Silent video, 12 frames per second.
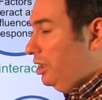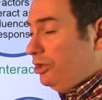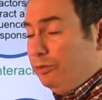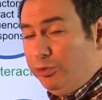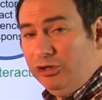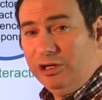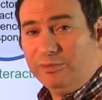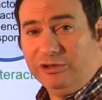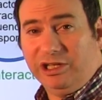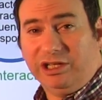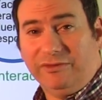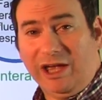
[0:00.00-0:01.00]
The beauty of
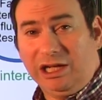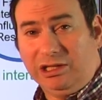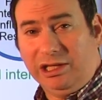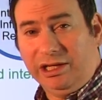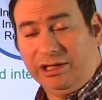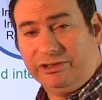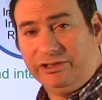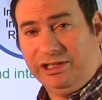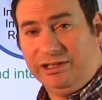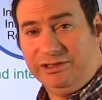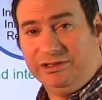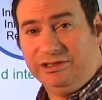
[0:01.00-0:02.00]
predictive analytics
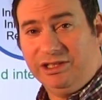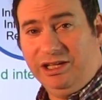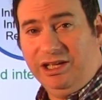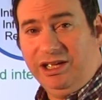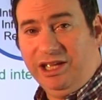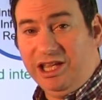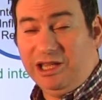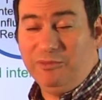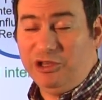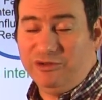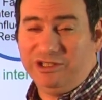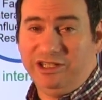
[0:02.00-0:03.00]
is it can be
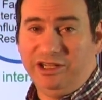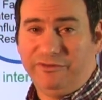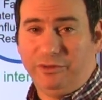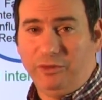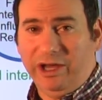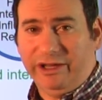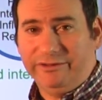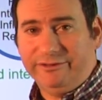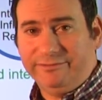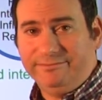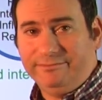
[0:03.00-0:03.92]
used in different ways.